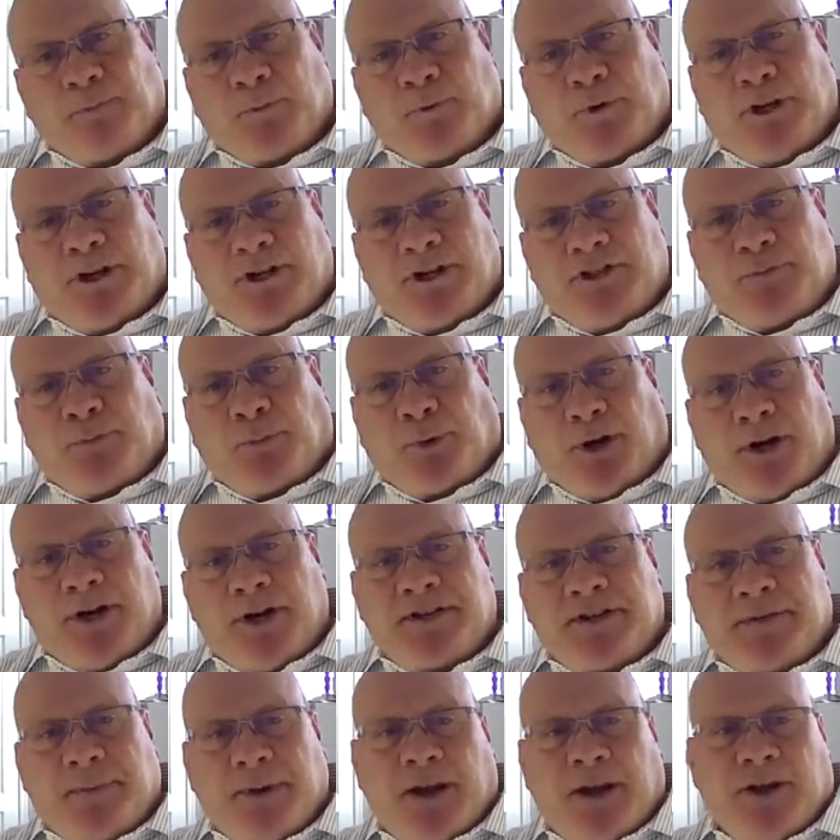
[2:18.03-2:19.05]
which
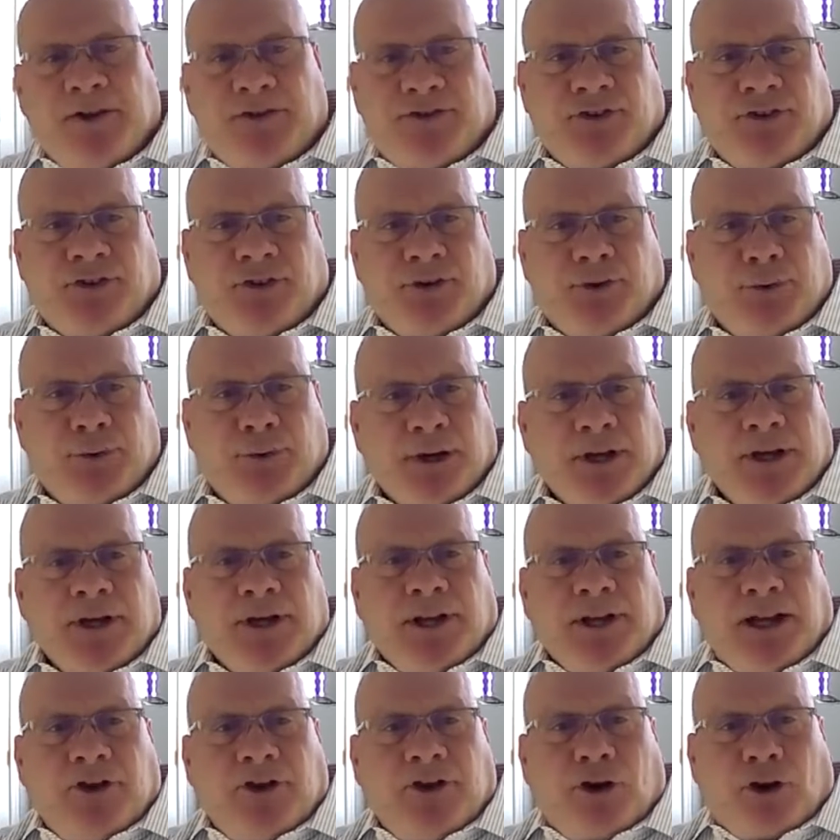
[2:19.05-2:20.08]
brings me to
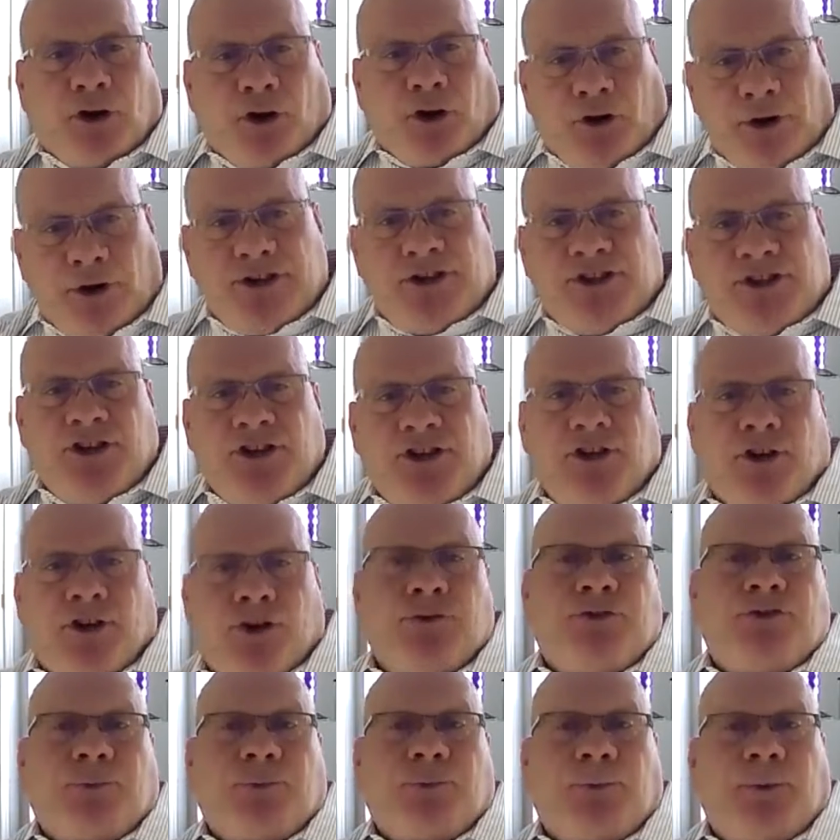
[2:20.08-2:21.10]
encouraging
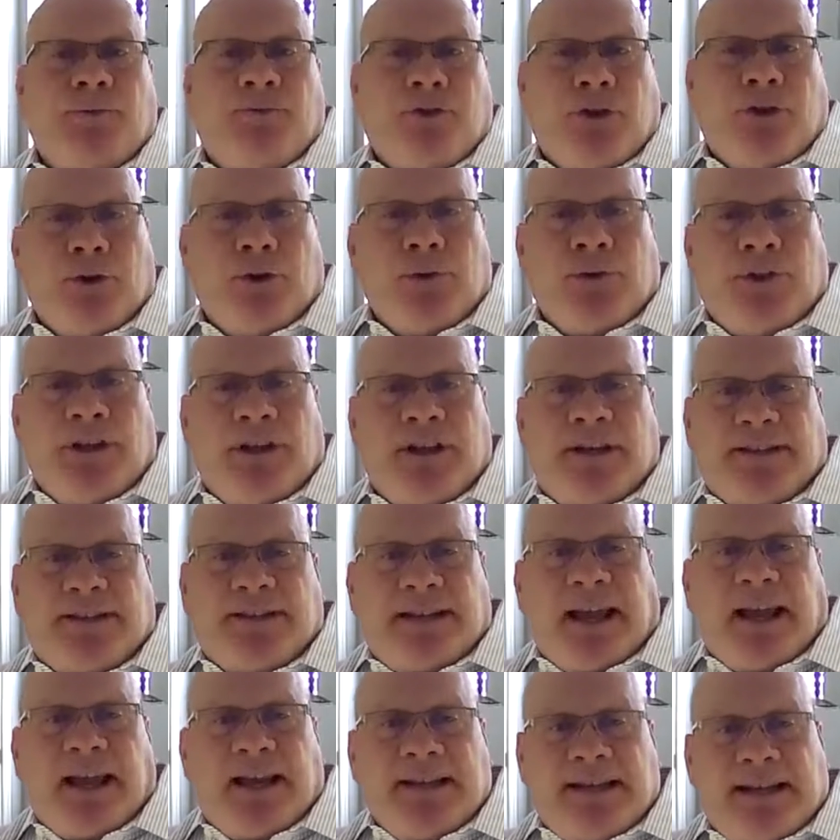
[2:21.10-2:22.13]
you to review the
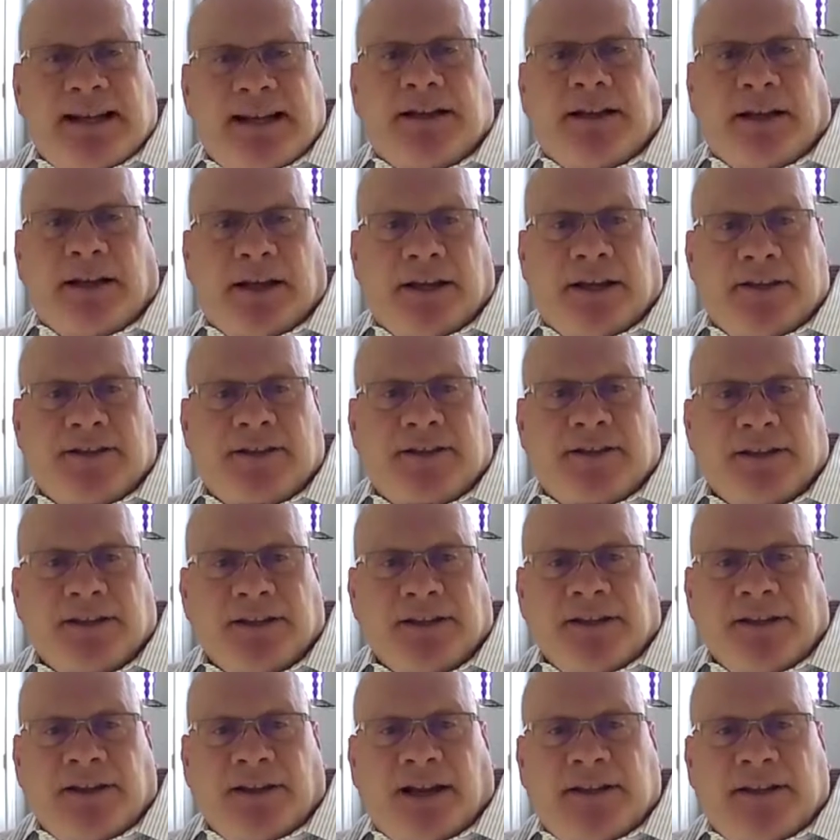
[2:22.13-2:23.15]
attendee list
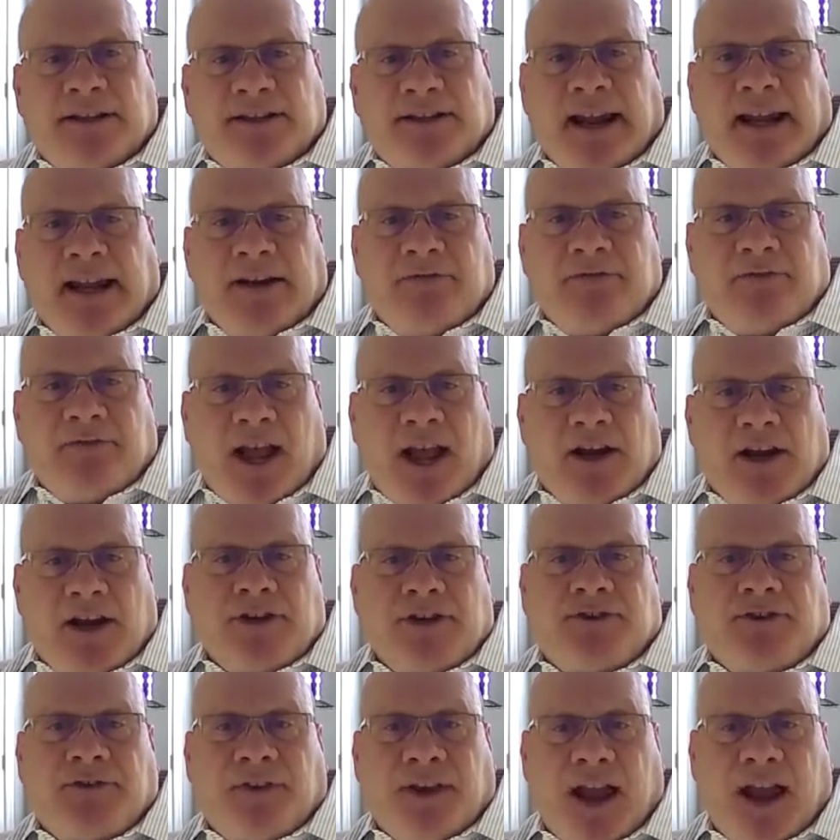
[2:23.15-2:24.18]
and take
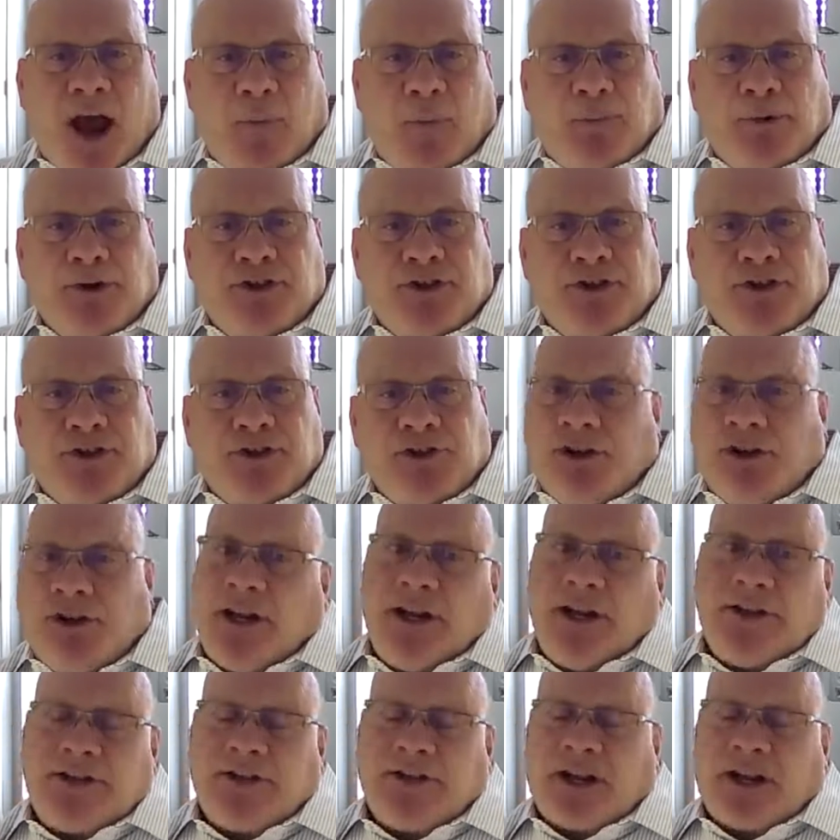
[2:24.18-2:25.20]
advantage of the
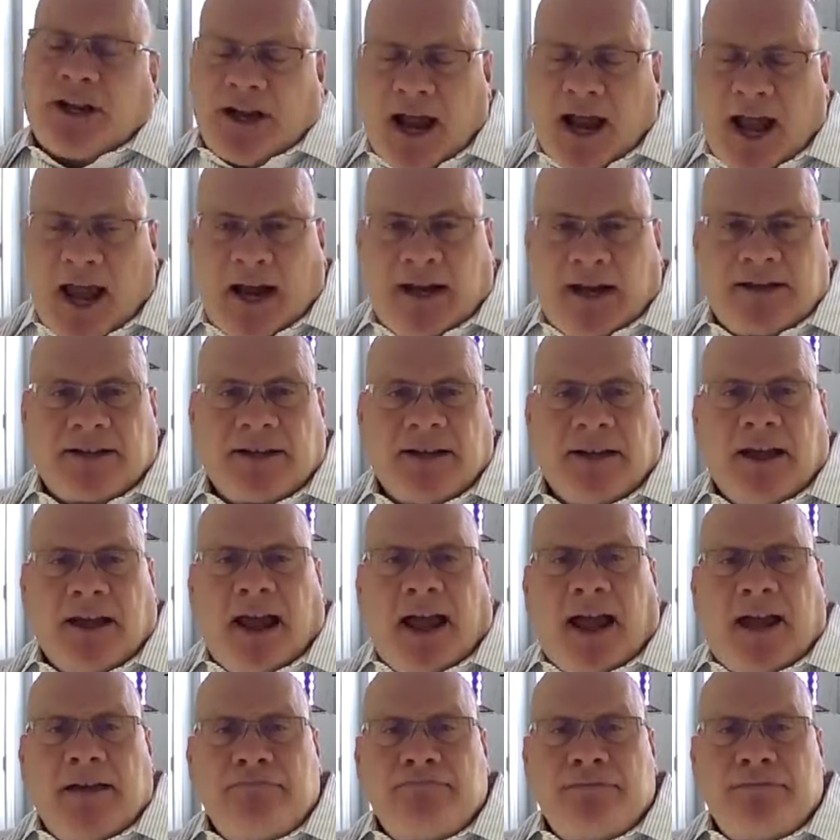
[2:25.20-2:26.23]
opportunity to connect
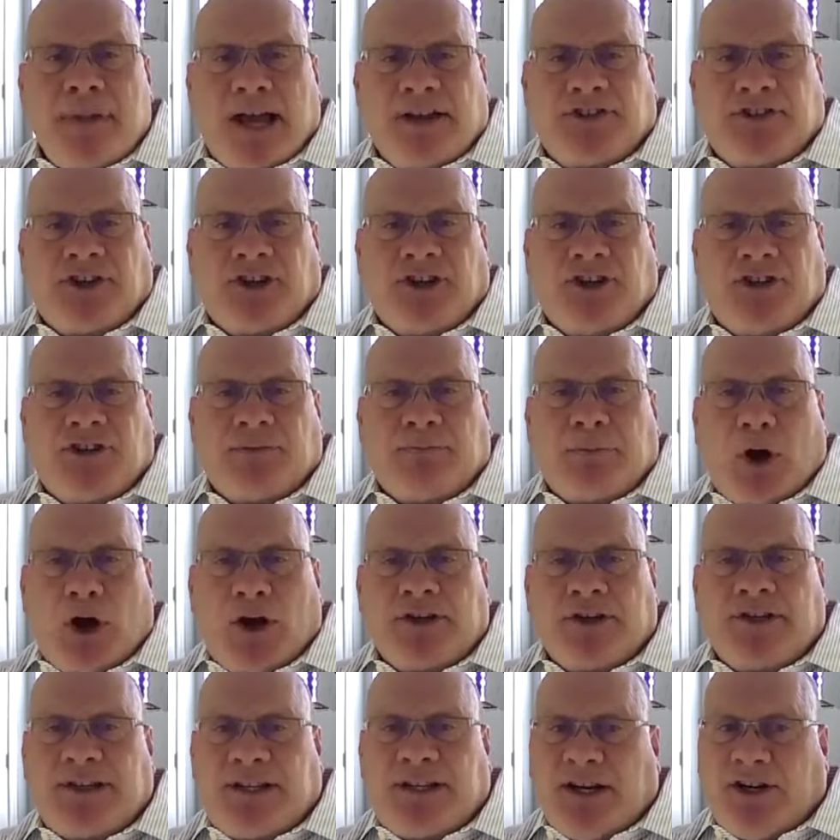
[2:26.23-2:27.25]
and message
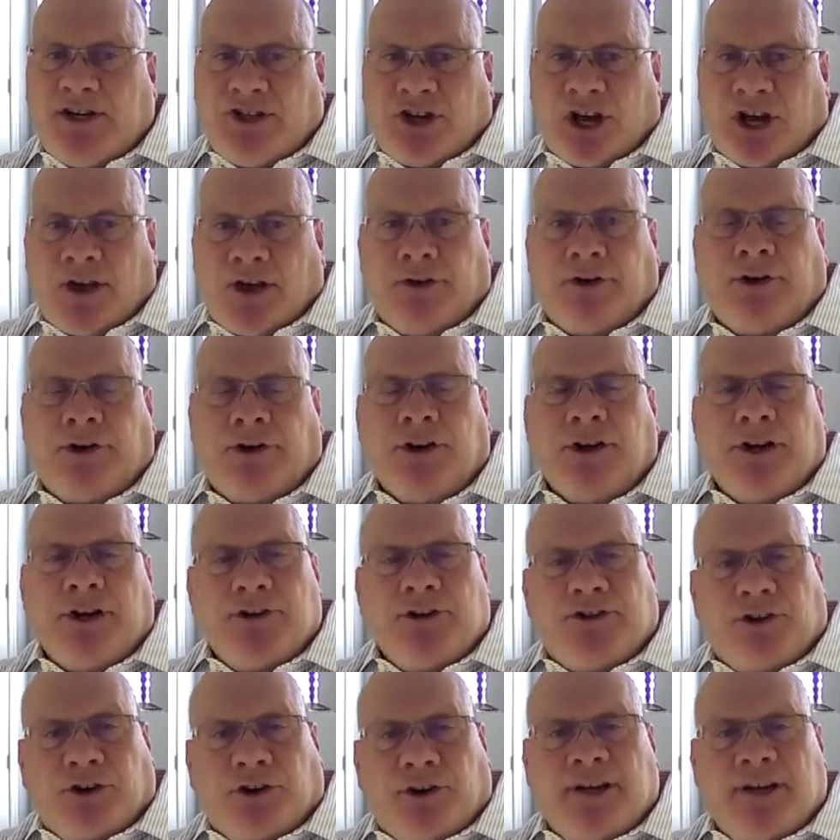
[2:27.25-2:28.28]
amongst each other
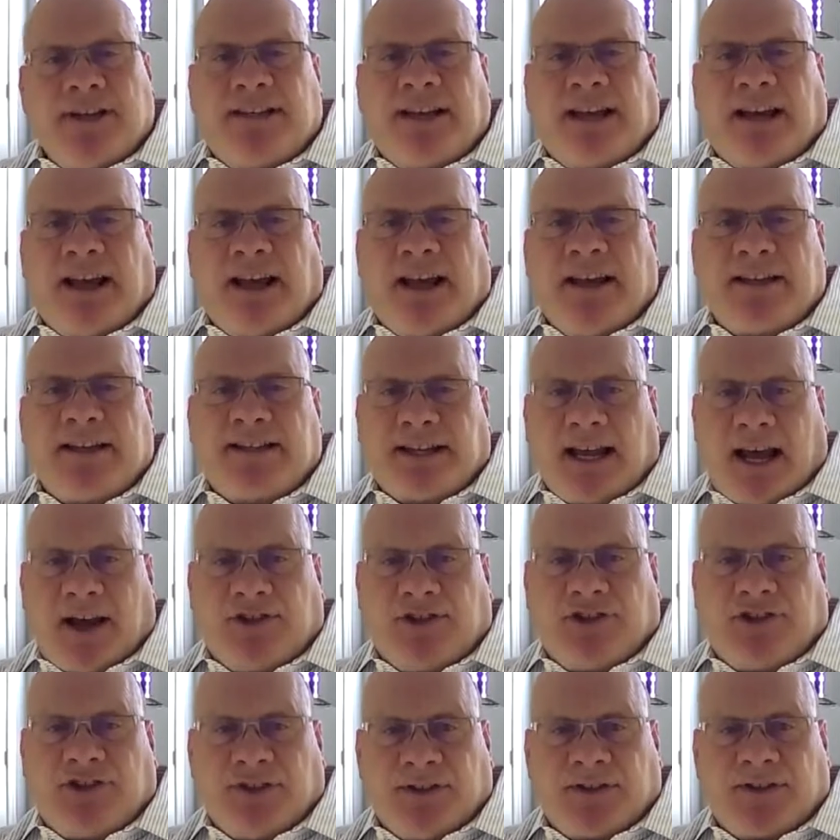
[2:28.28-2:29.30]
during today's
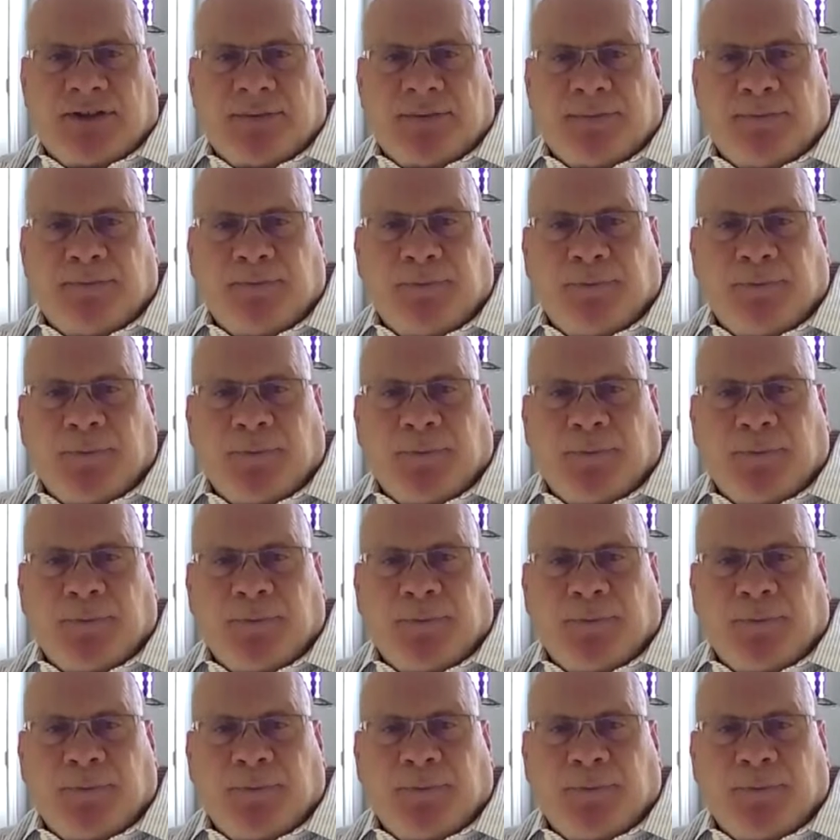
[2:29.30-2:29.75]
sessions.